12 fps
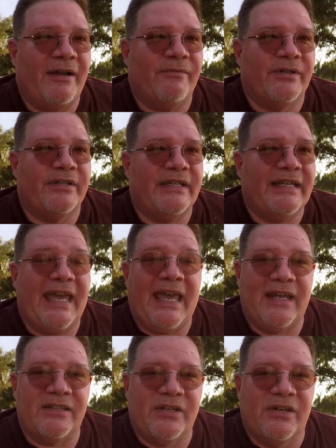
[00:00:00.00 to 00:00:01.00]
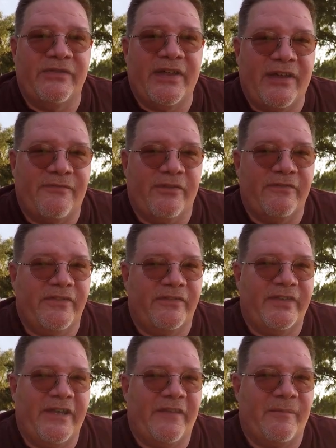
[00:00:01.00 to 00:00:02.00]
I really can't tow the
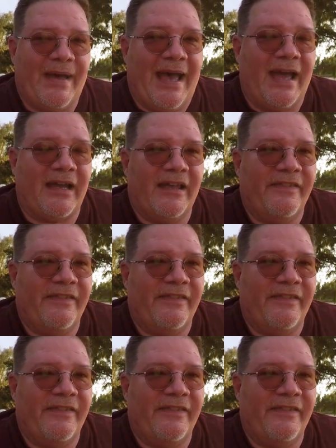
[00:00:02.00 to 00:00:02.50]
F-150 on the back.